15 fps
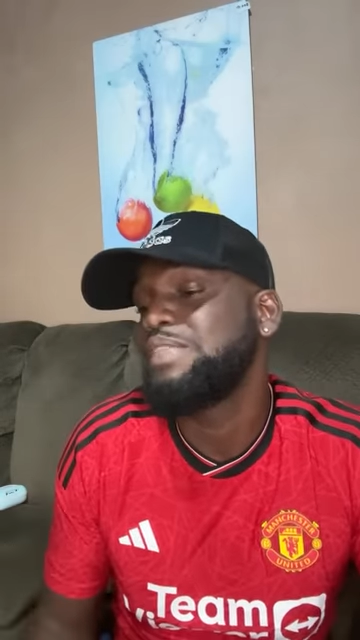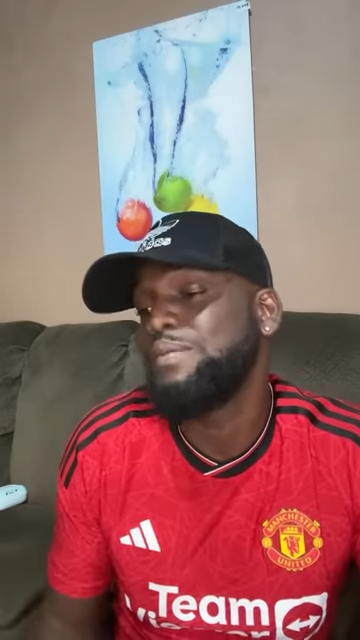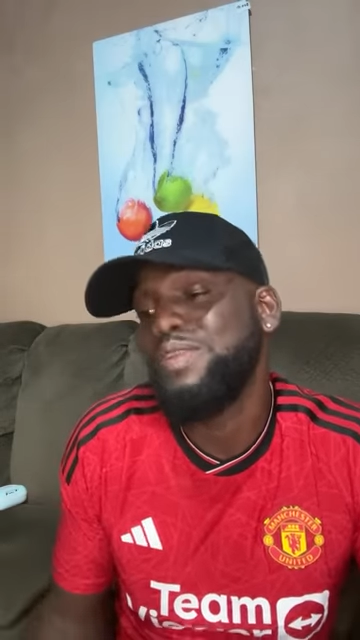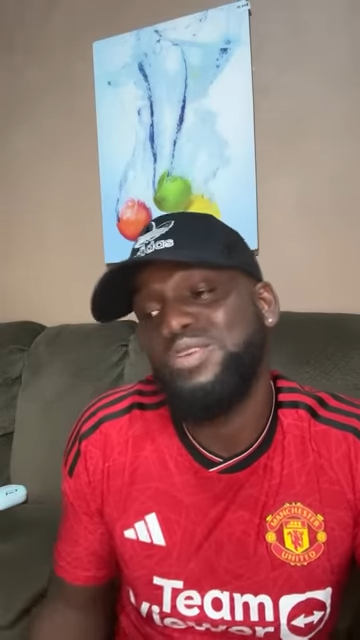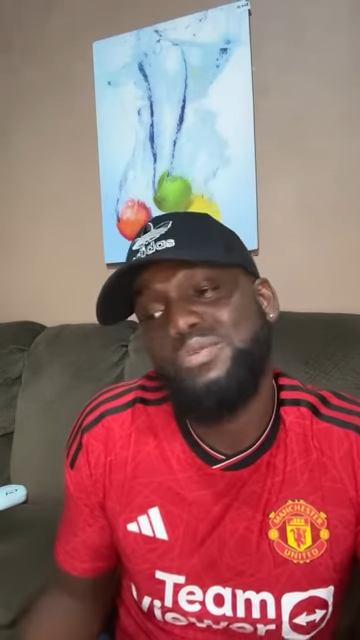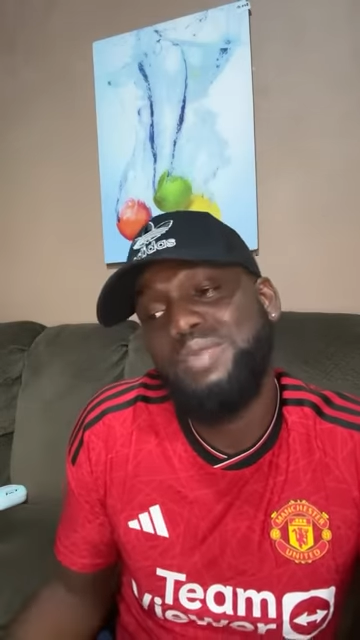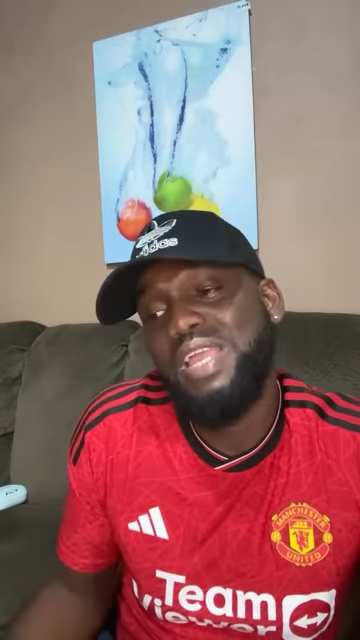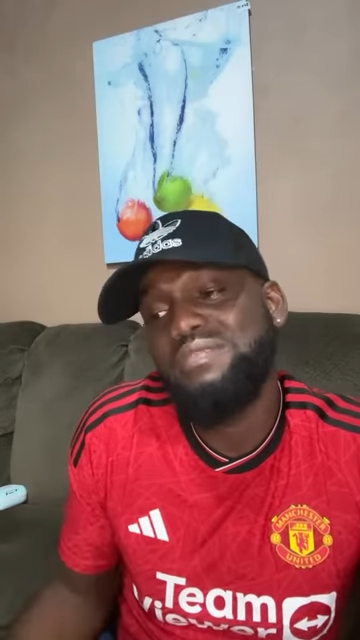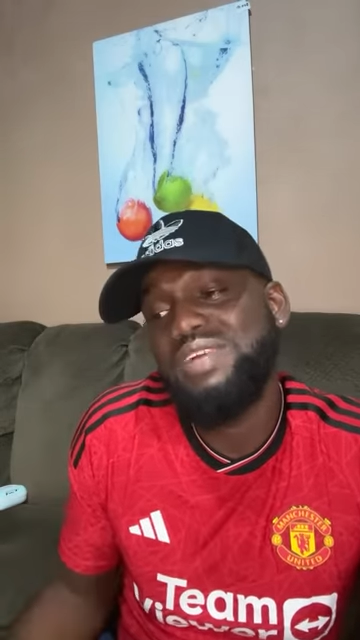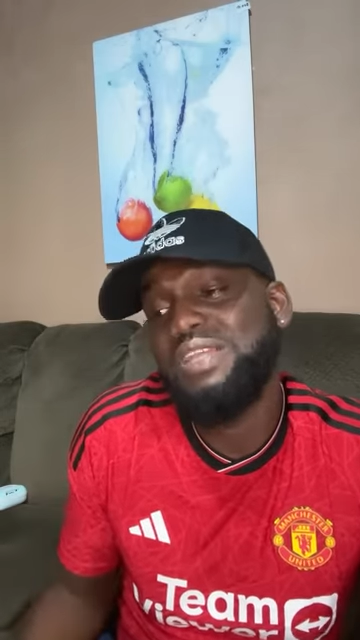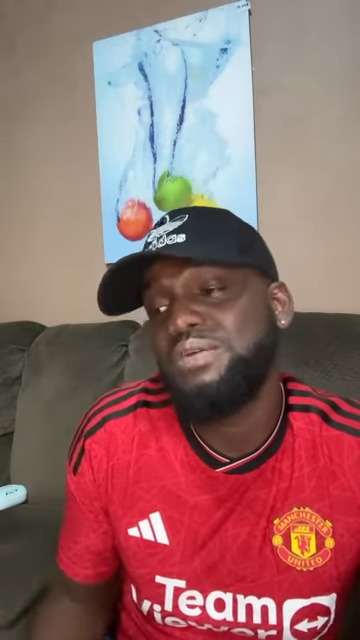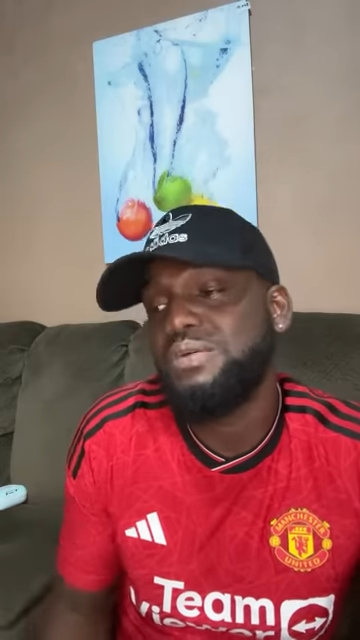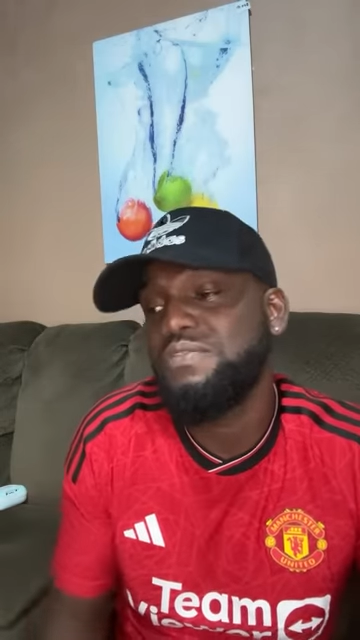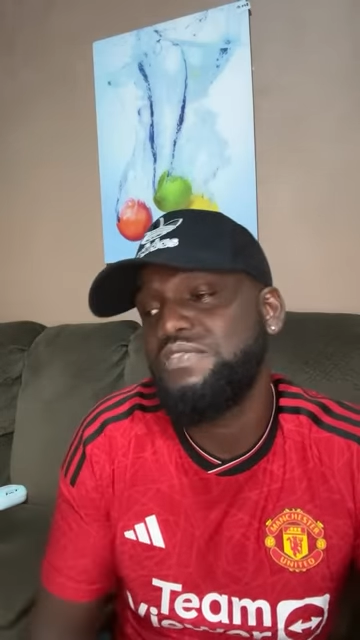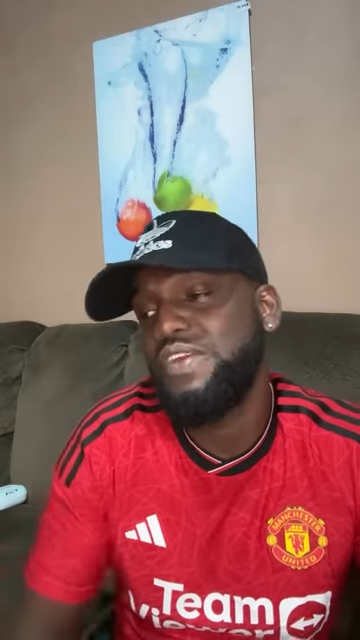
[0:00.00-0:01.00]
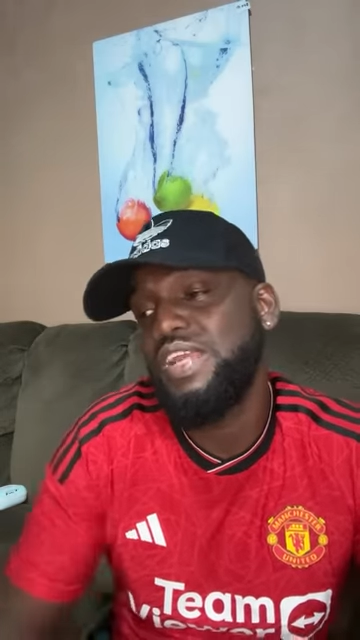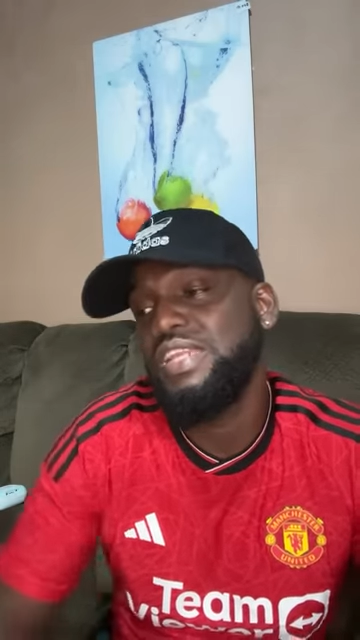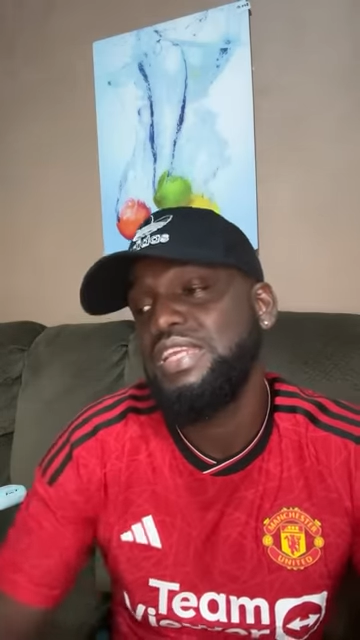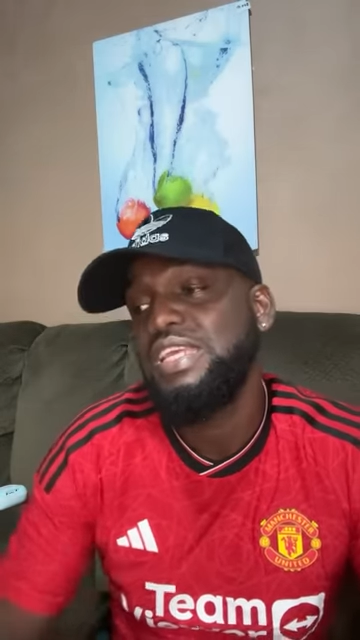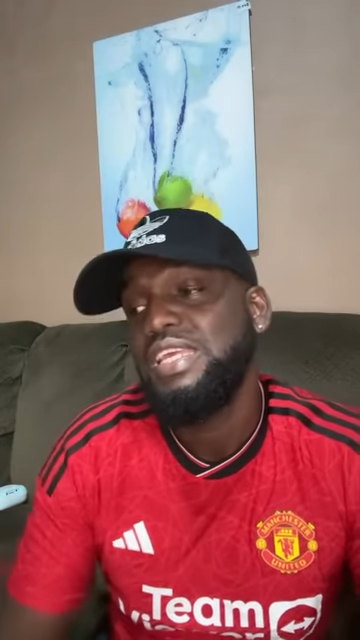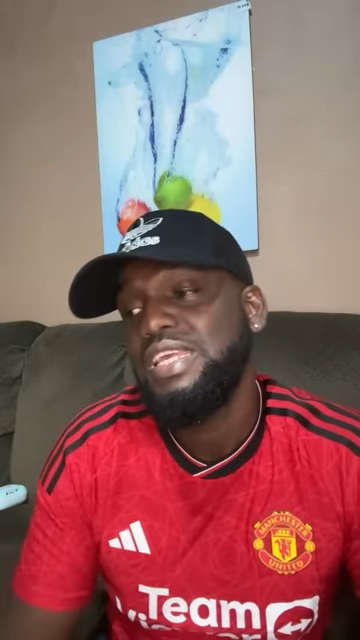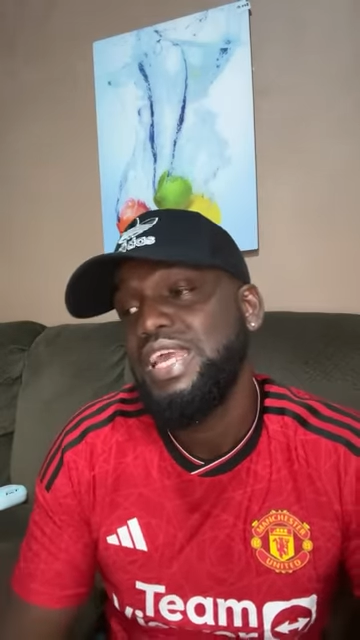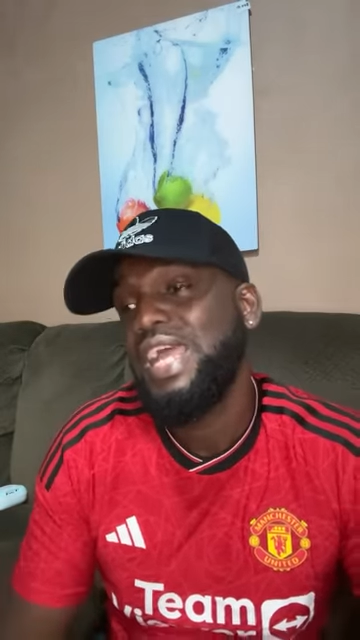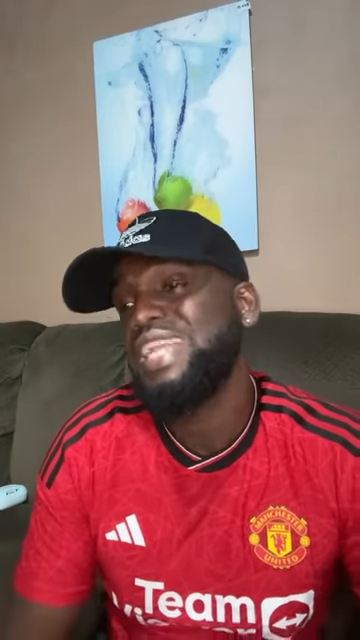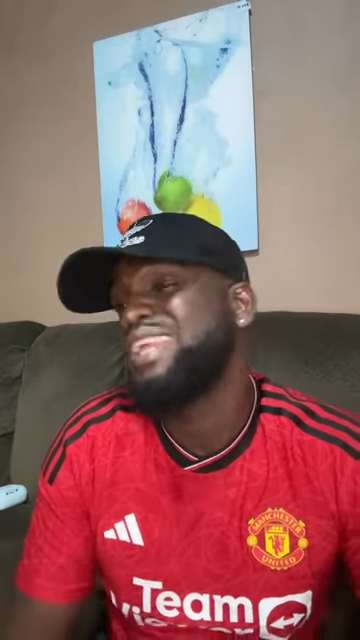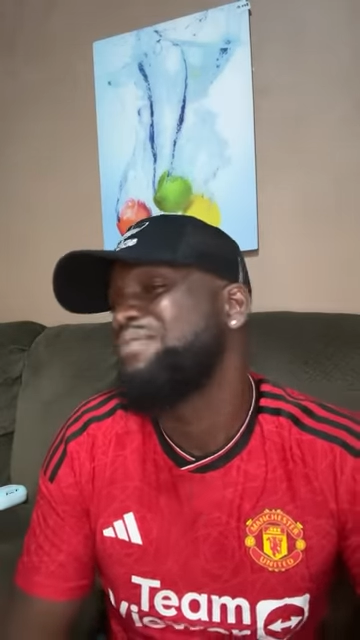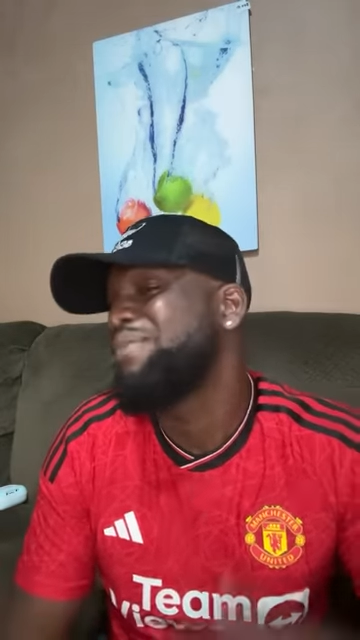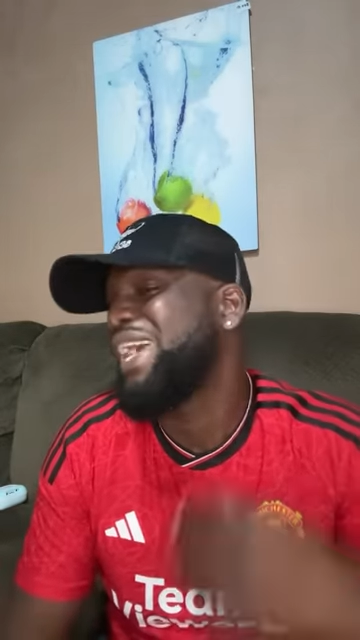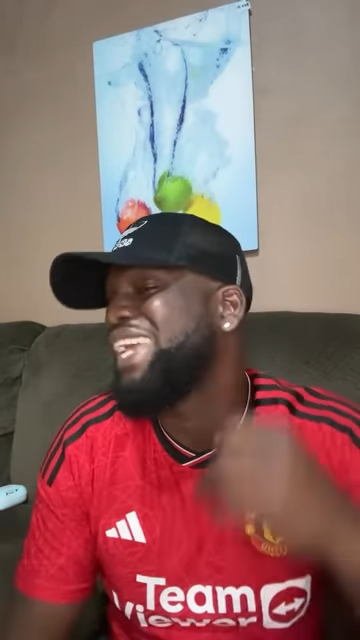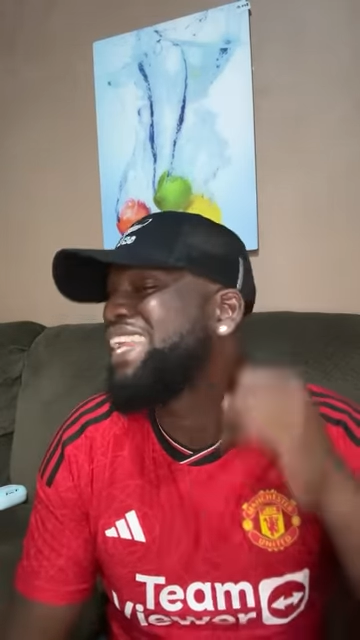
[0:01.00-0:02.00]
Say, you know, me have a little friend, and
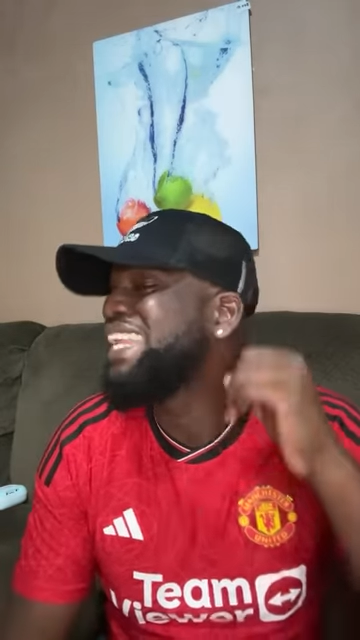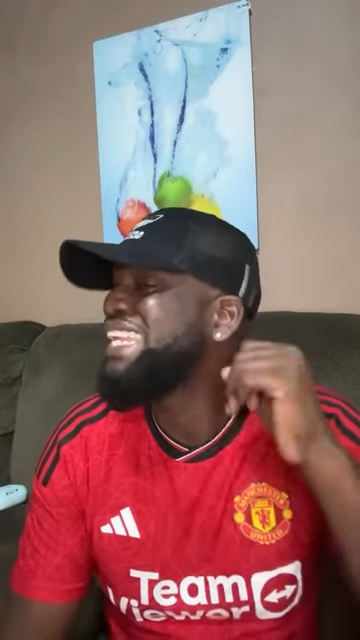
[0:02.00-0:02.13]
they might